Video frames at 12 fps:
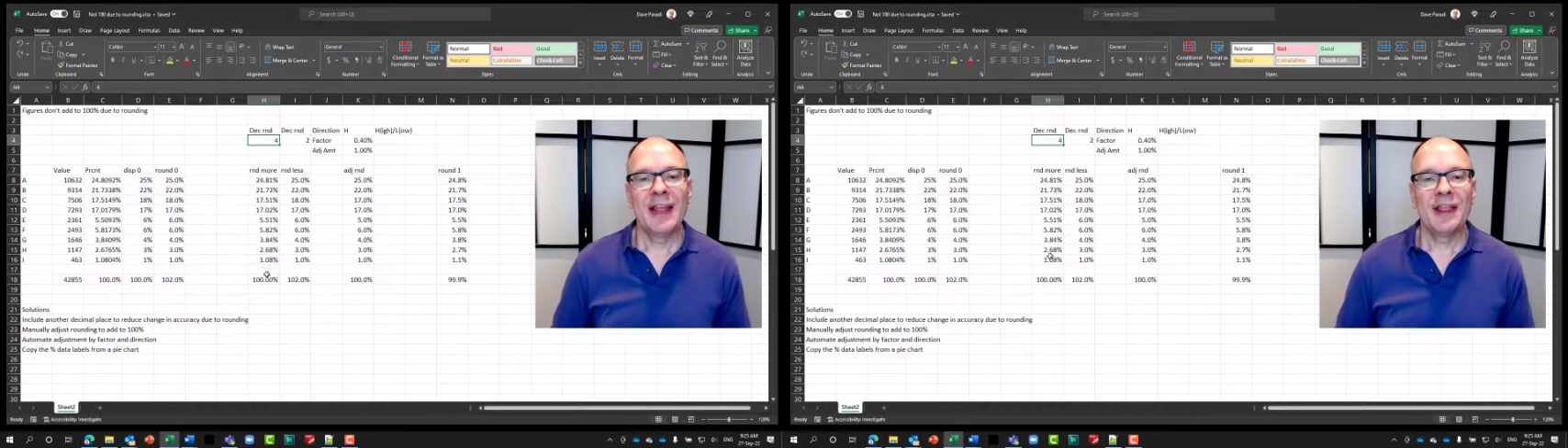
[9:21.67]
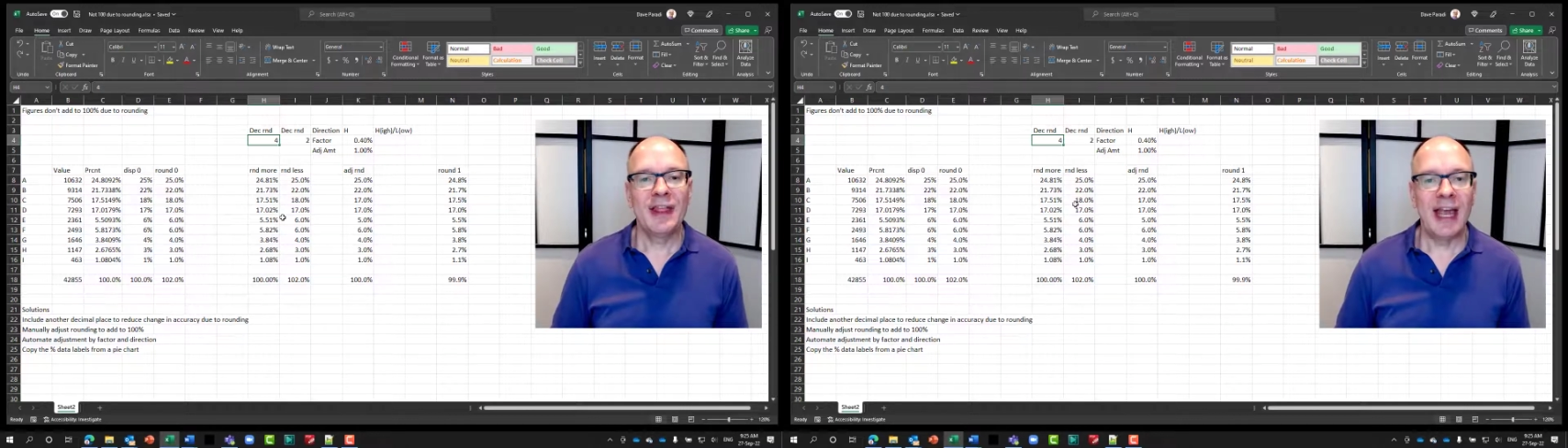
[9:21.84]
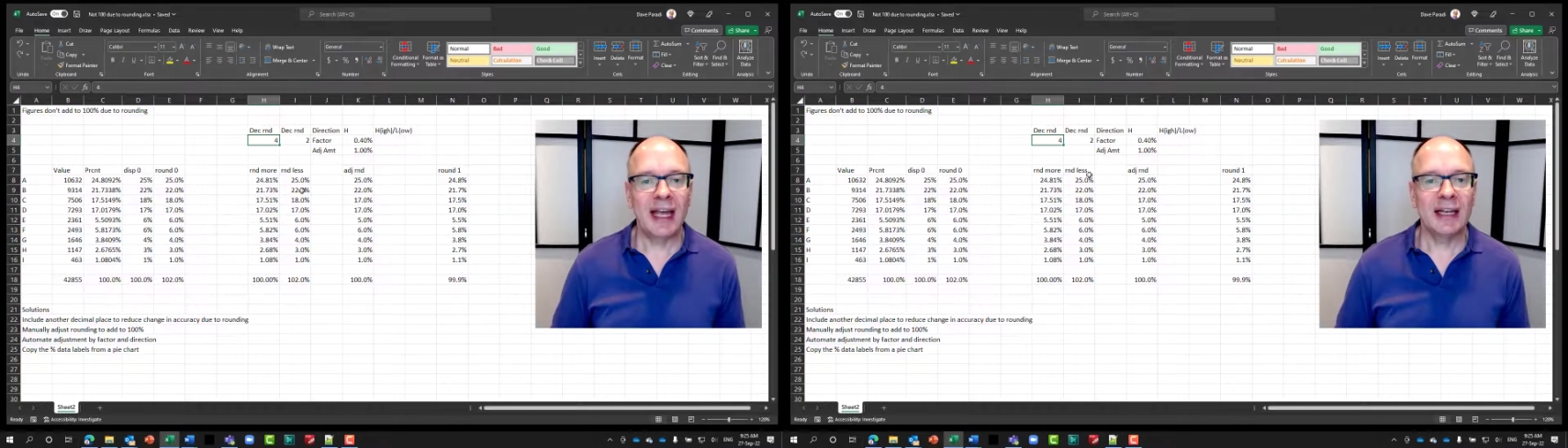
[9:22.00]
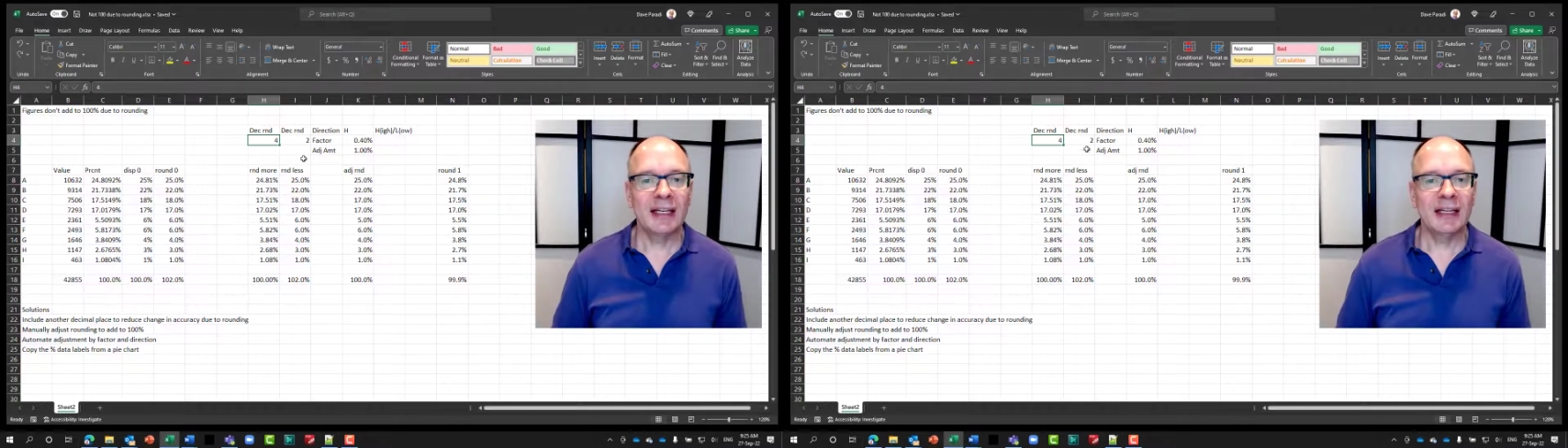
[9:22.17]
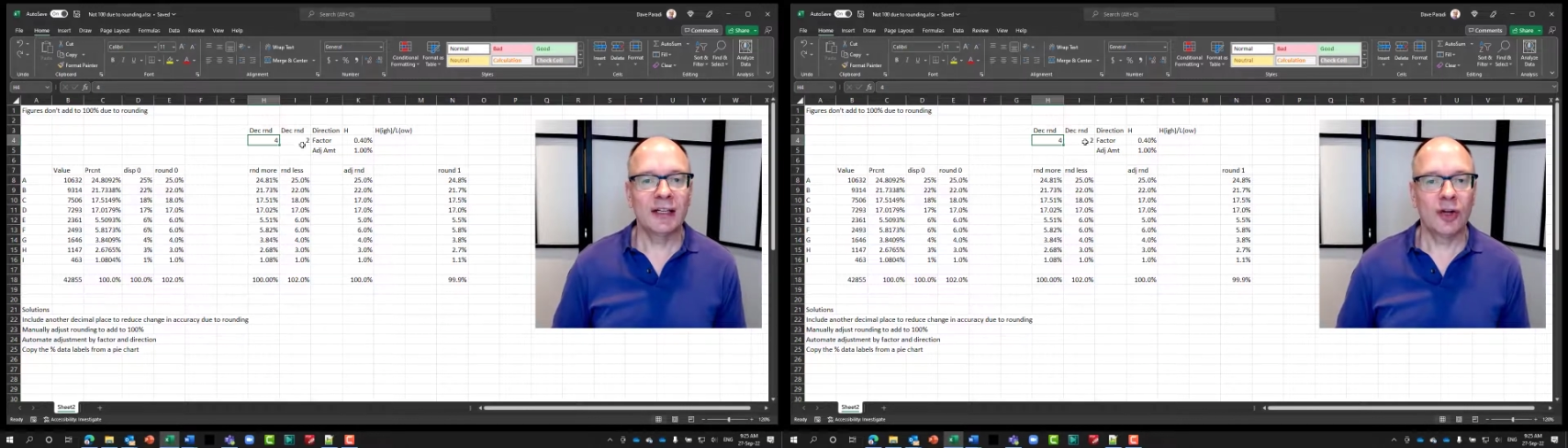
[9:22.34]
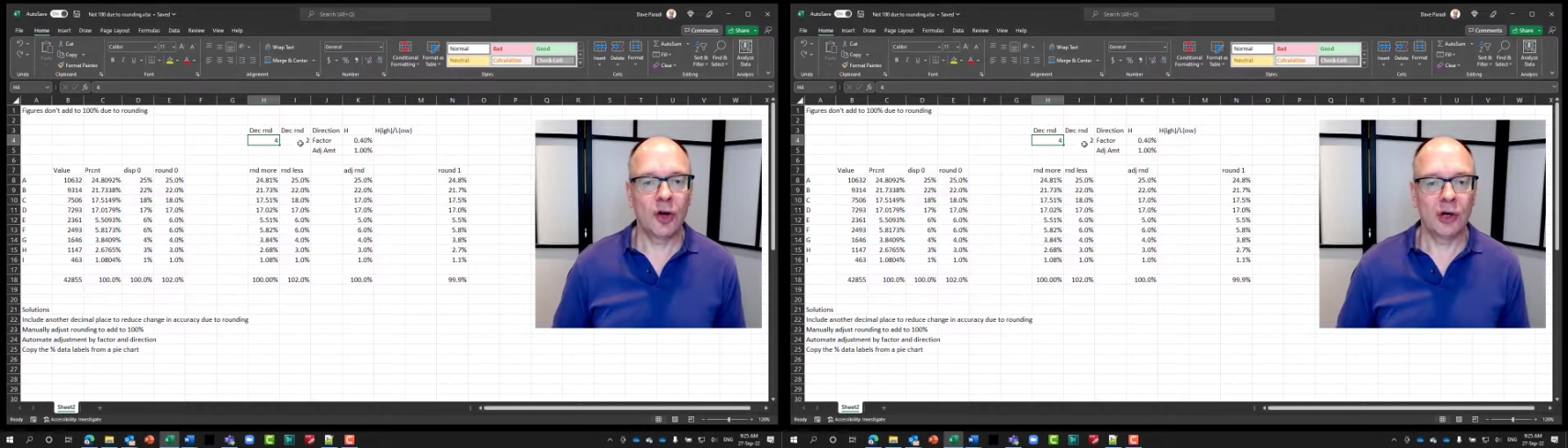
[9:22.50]
Then
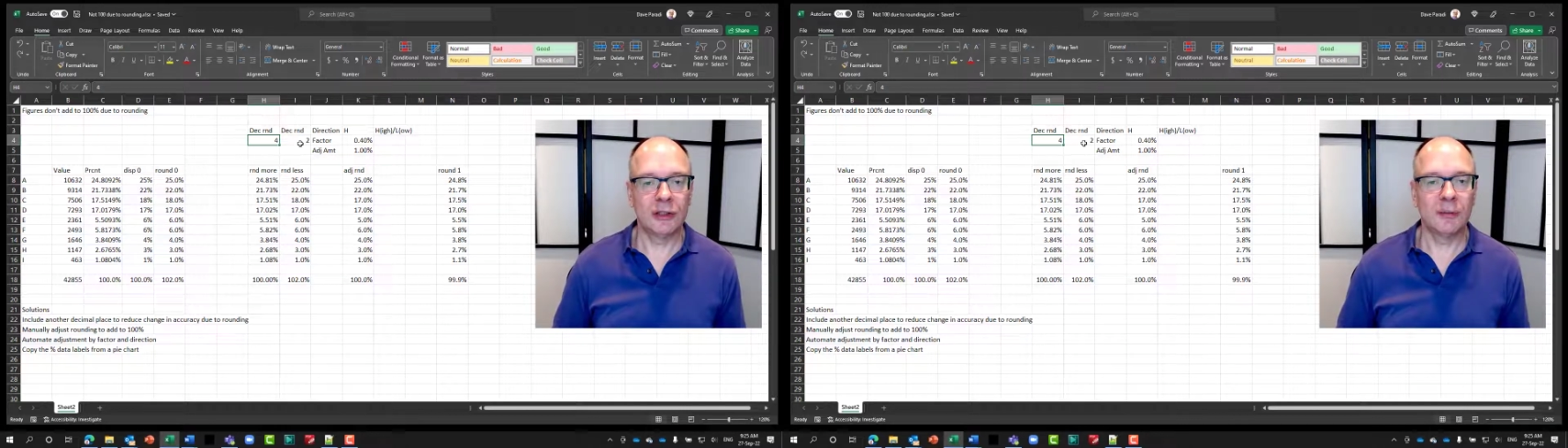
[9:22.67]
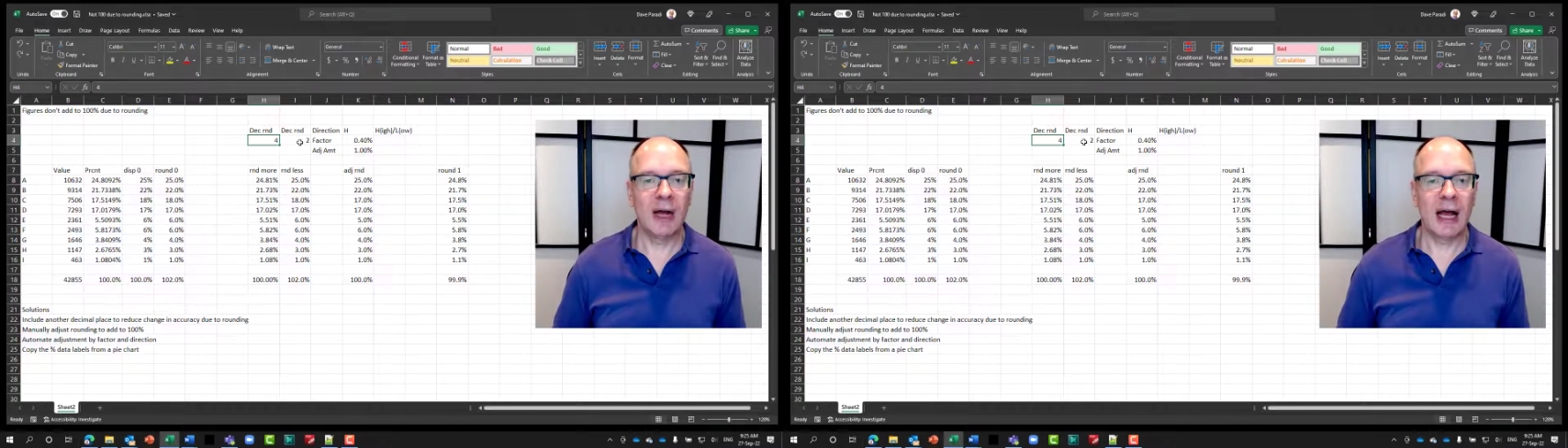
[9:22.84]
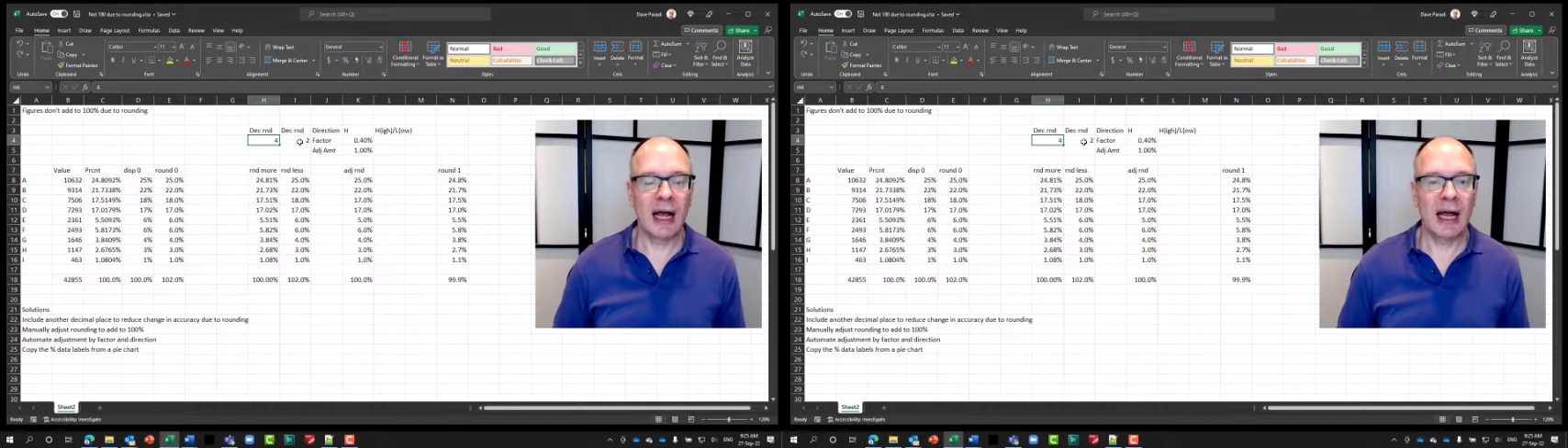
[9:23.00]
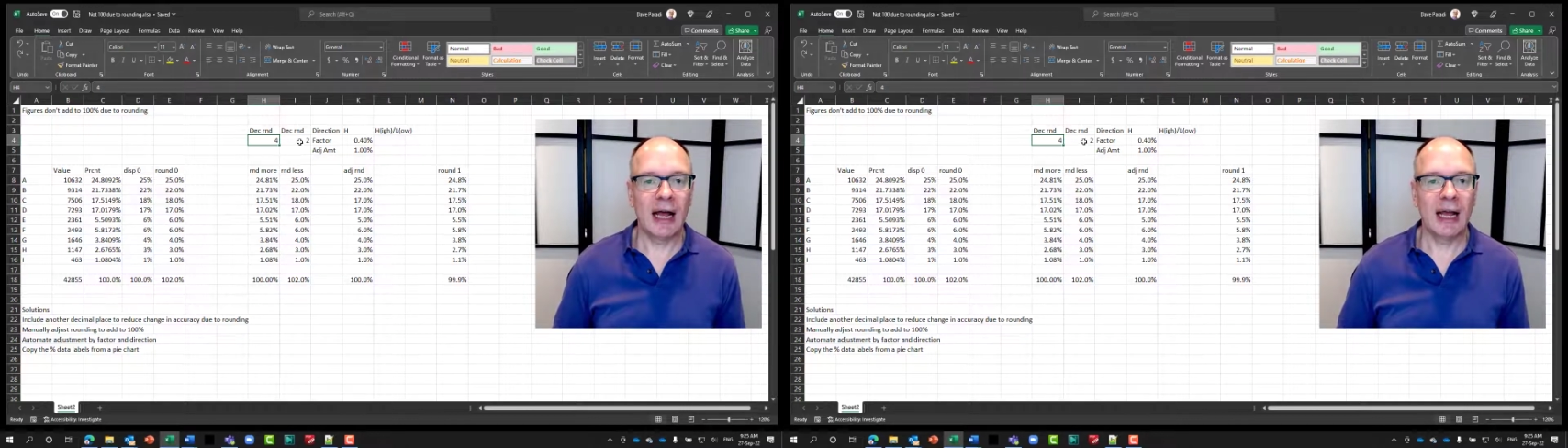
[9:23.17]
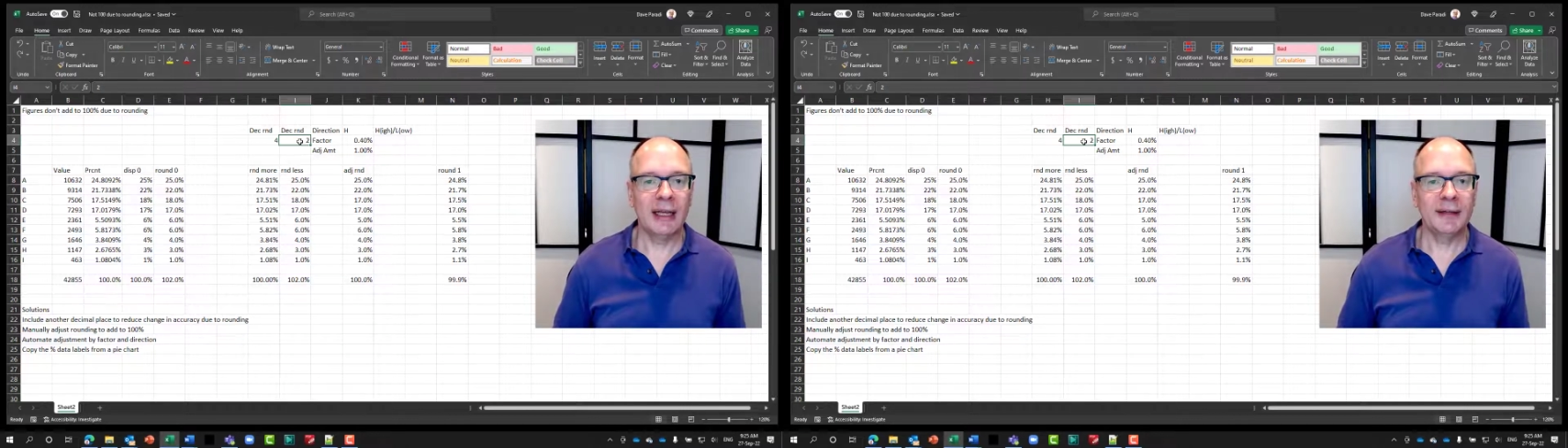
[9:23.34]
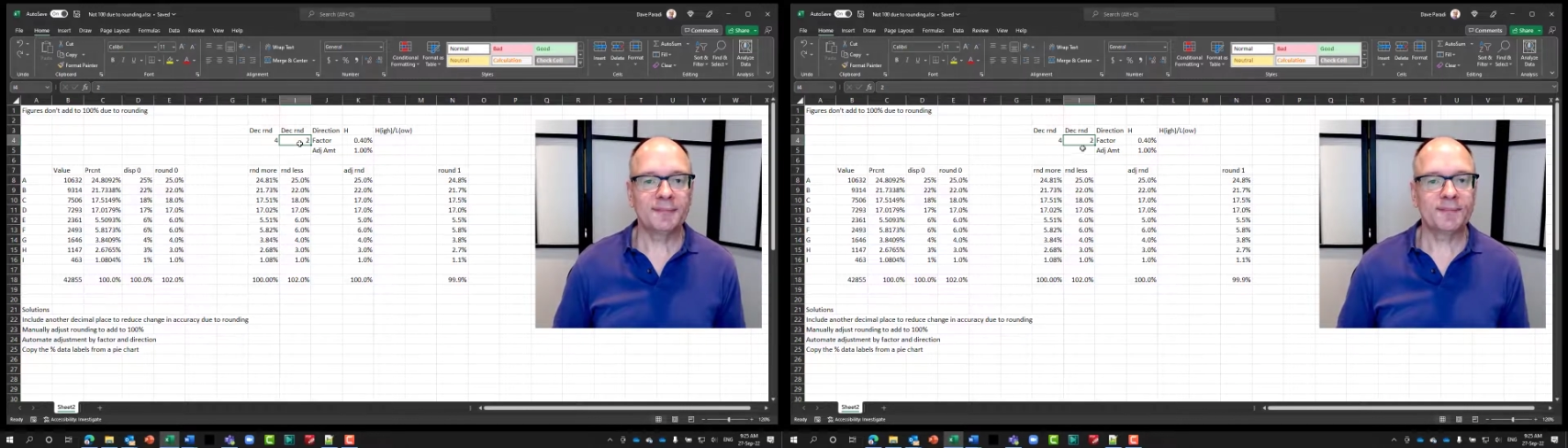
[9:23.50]
column
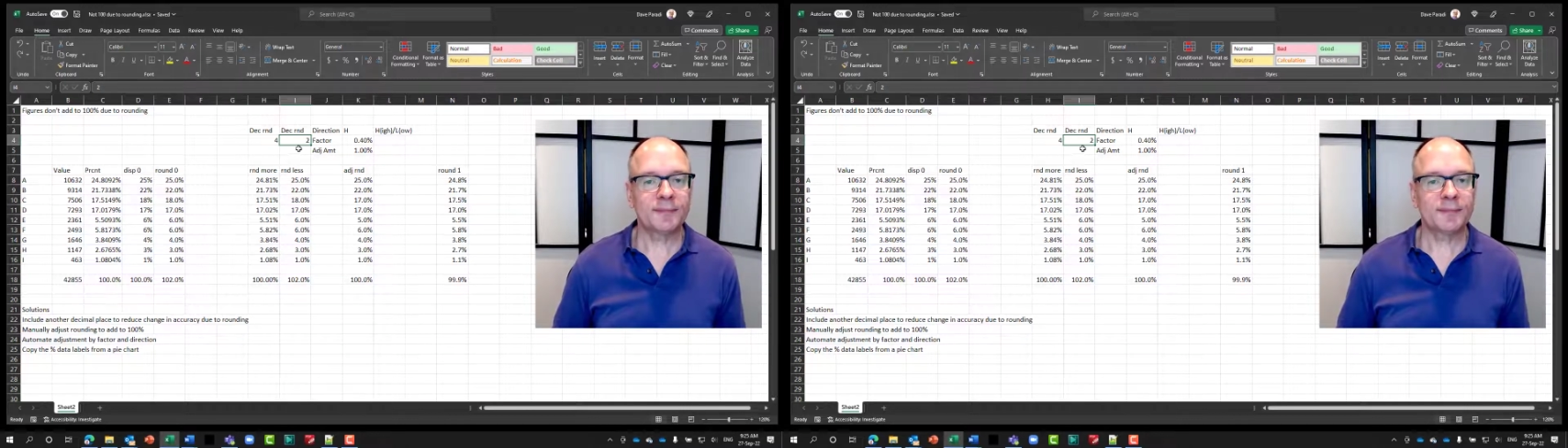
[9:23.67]
I,